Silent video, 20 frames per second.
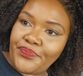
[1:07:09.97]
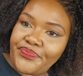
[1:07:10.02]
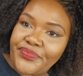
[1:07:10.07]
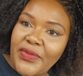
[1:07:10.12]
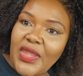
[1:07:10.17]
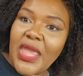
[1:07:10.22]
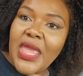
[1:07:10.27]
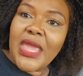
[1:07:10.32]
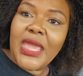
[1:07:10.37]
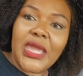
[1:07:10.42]

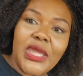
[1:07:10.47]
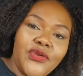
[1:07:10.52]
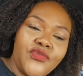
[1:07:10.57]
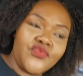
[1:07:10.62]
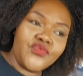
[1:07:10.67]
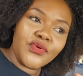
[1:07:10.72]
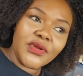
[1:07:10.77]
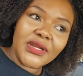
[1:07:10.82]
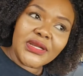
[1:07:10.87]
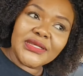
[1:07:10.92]
it really
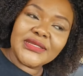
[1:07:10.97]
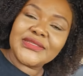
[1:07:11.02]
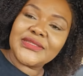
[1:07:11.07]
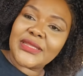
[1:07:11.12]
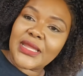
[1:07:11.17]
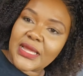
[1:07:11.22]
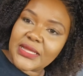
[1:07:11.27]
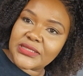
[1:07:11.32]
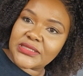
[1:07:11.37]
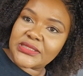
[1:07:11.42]

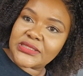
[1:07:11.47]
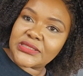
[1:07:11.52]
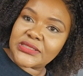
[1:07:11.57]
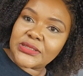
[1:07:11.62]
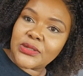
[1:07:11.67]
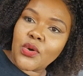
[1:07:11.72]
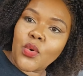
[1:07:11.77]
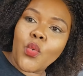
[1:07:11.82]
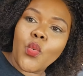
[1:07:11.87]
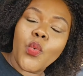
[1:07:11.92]
starts
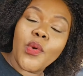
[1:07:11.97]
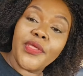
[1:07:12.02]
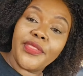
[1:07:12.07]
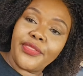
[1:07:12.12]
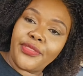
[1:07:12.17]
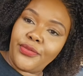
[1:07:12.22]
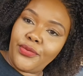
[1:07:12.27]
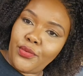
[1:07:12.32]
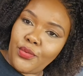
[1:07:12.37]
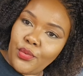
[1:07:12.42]
with you
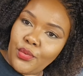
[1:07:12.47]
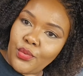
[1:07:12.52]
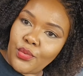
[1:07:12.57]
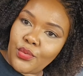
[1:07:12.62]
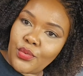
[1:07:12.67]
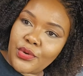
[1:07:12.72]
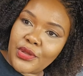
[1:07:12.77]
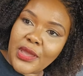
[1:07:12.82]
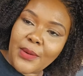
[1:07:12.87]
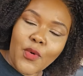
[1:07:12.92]
yabo